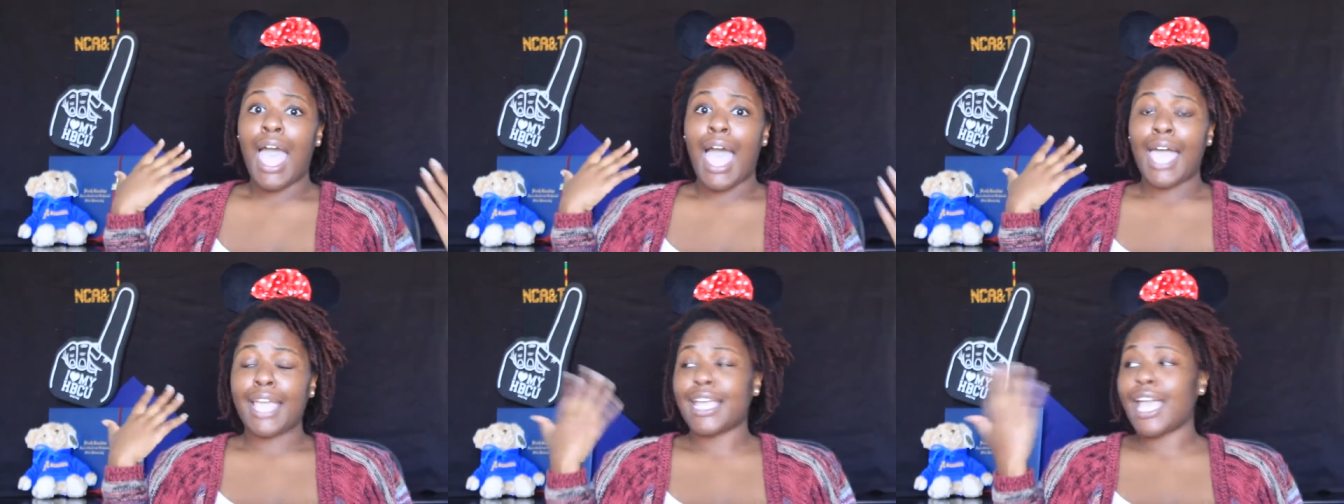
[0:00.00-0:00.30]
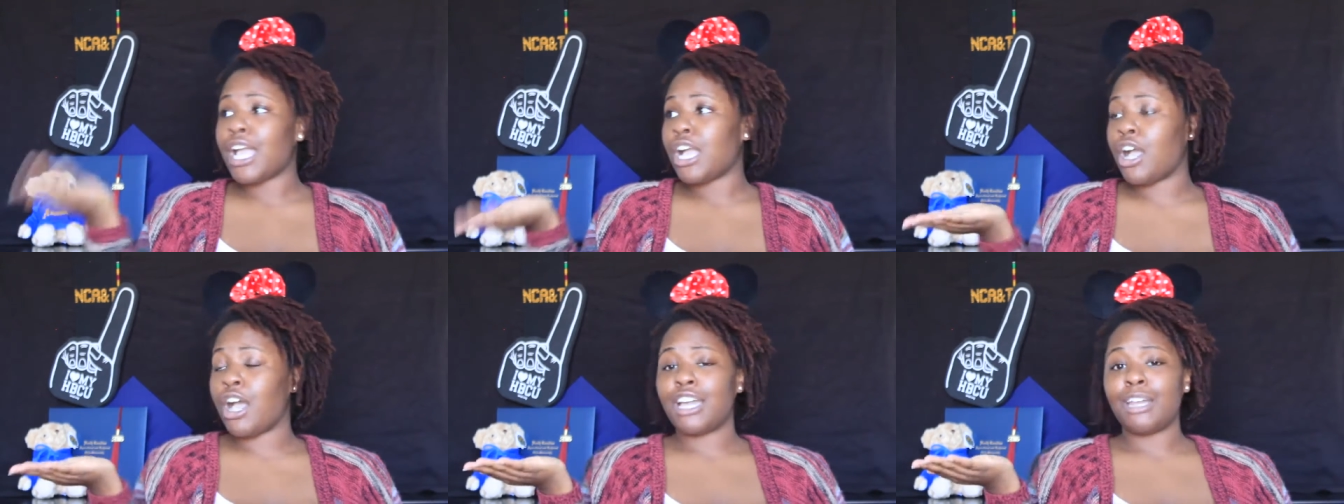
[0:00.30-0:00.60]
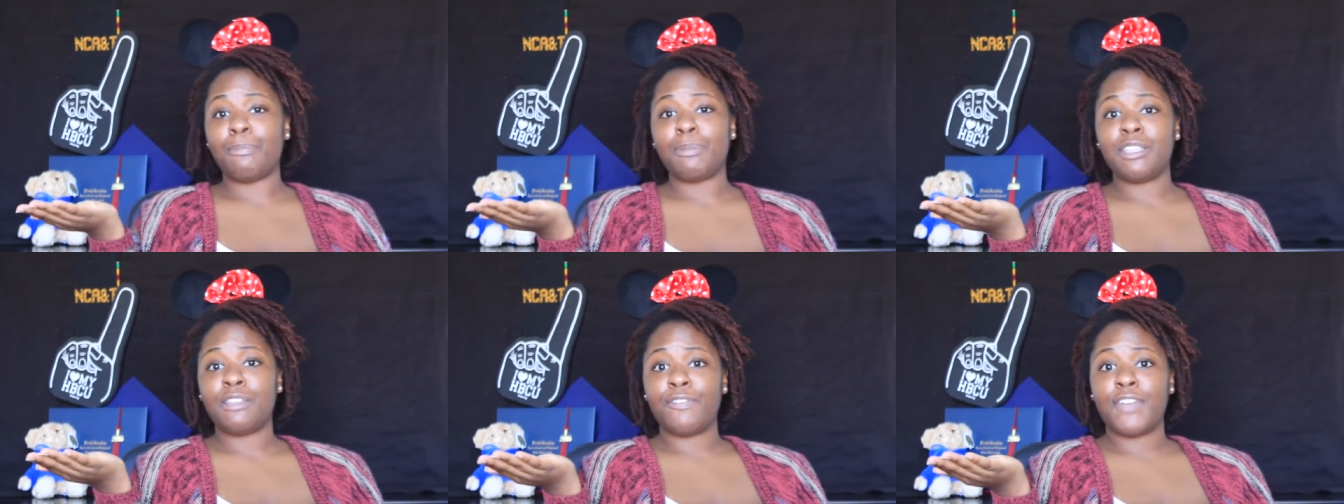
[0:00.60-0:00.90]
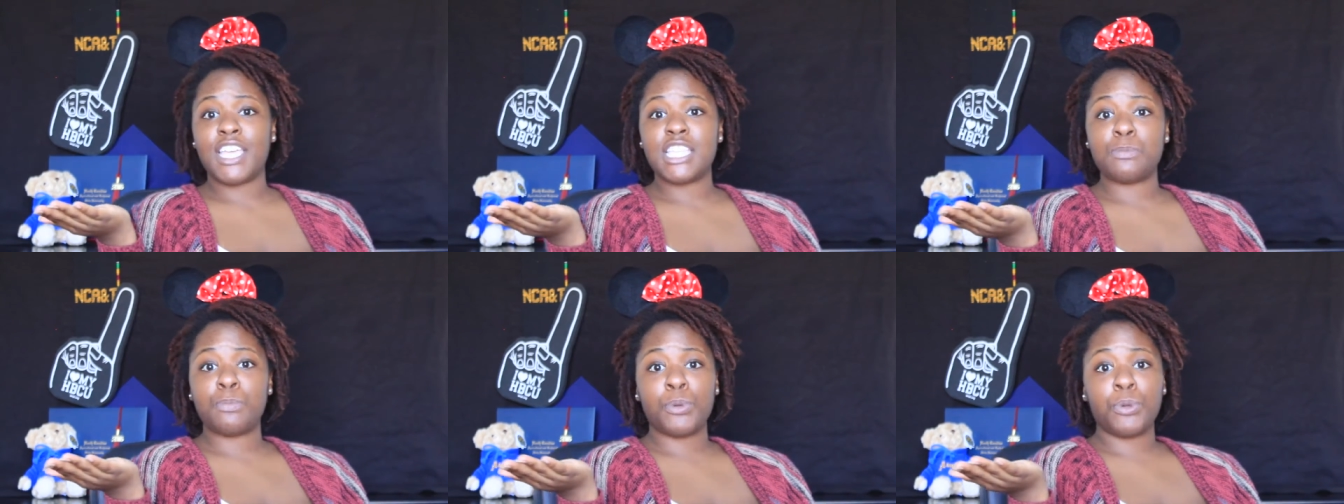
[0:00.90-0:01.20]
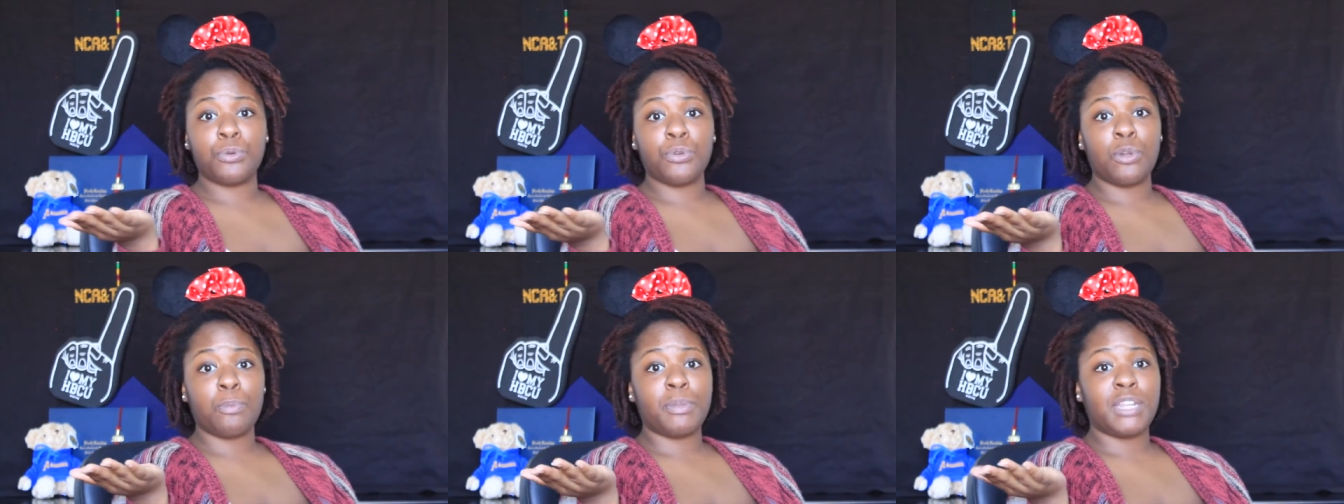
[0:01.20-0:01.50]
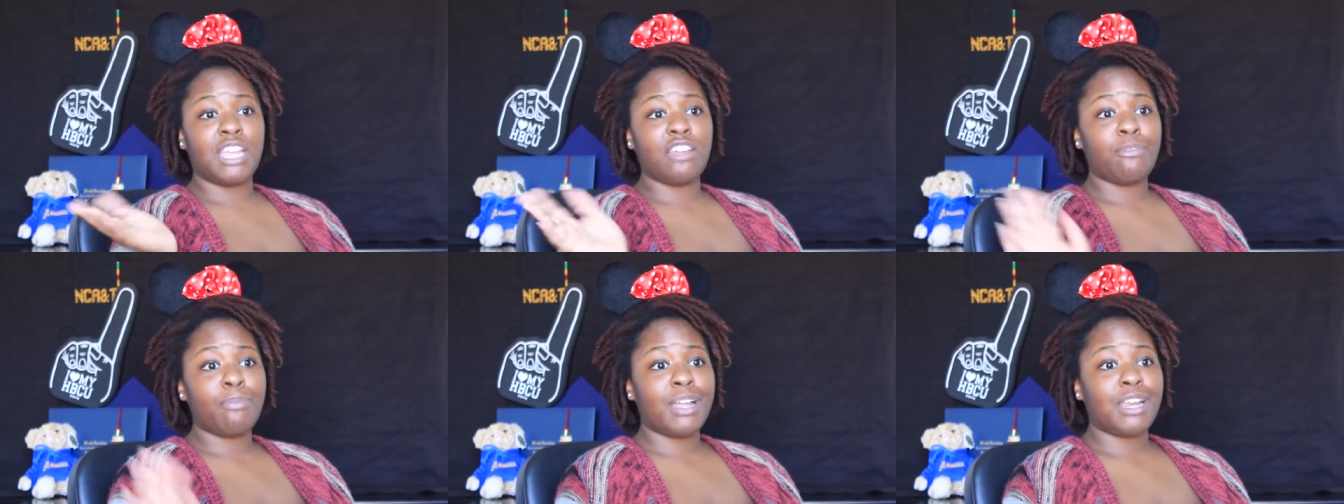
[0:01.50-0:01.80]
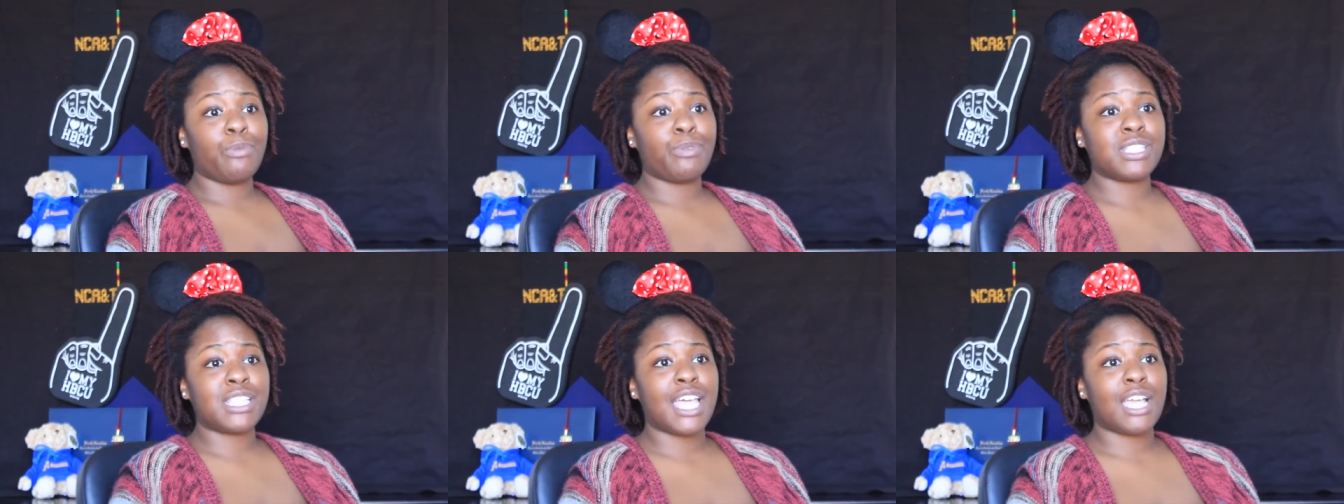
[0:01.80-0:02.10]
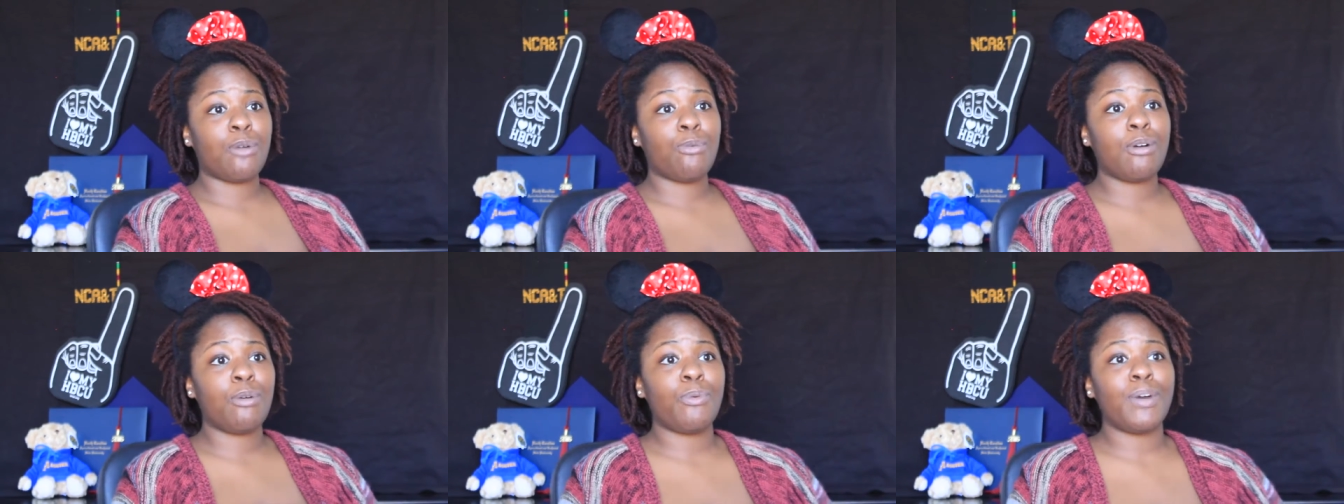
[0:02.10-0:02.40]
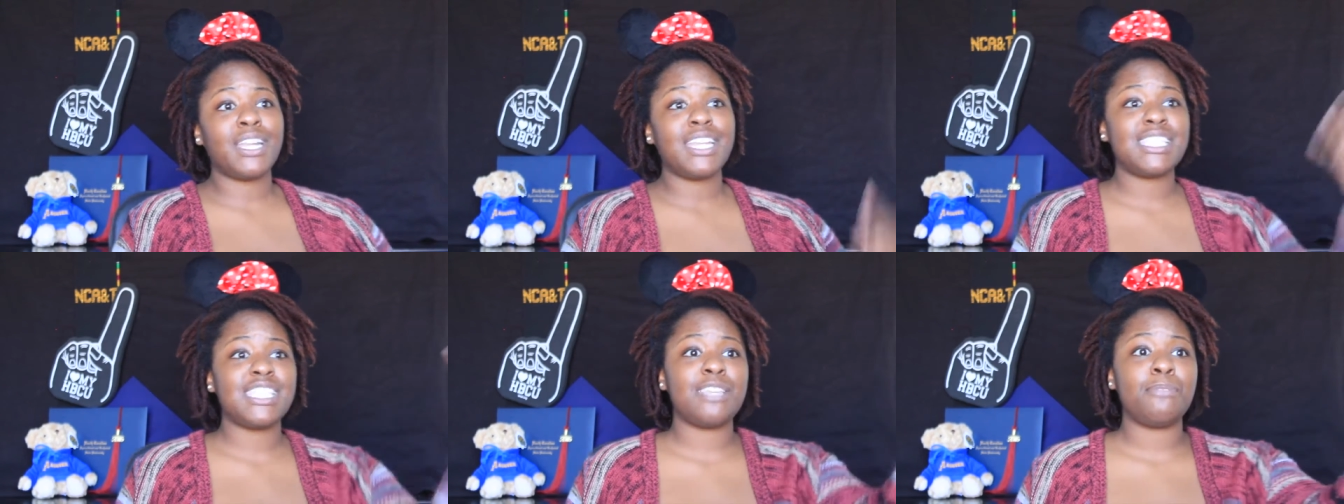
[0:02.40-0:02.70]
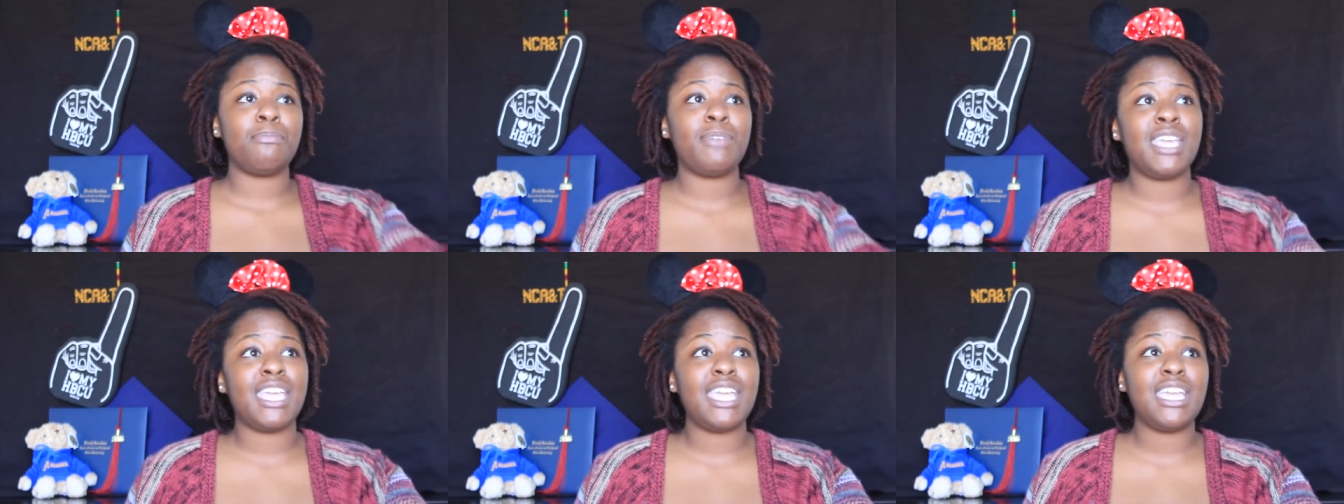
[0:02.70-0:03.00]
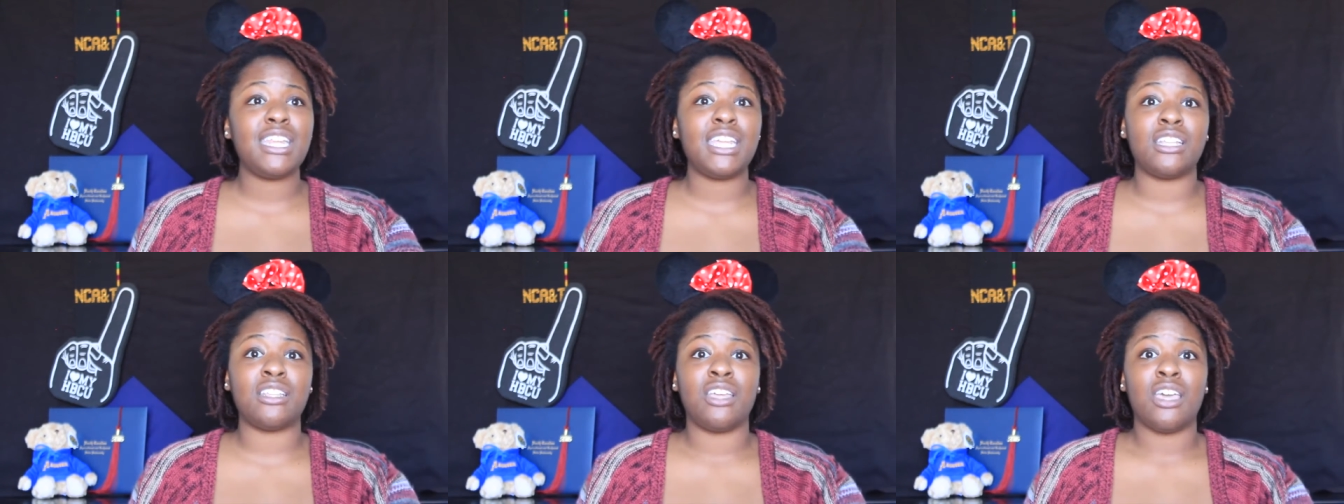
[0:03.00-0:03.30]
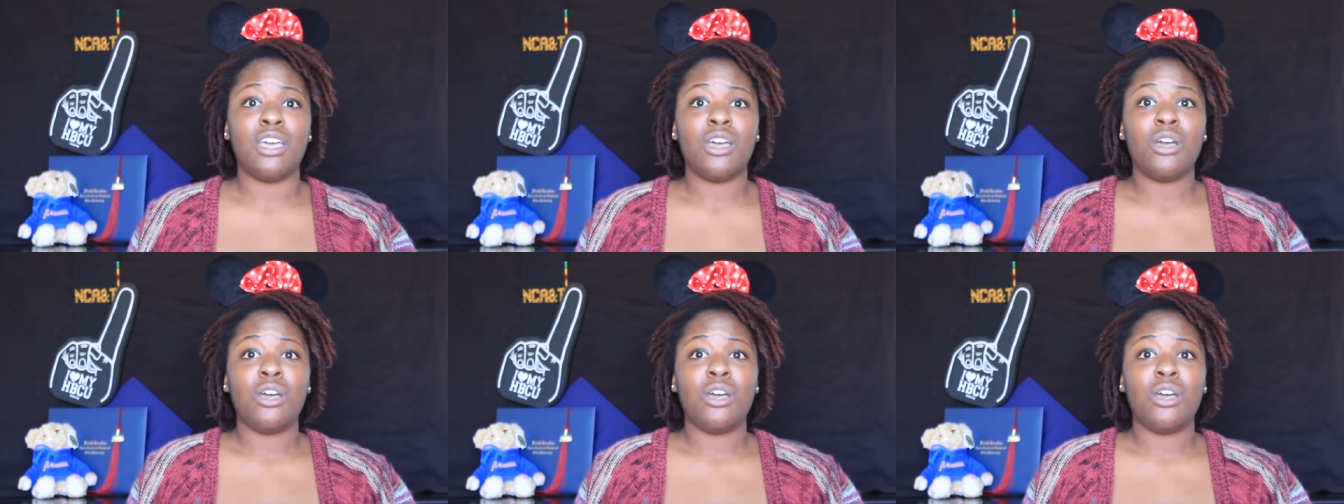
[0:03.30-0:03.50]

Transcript: I got caught up in the Facebook group and everybody was like, well, what does it mean? And,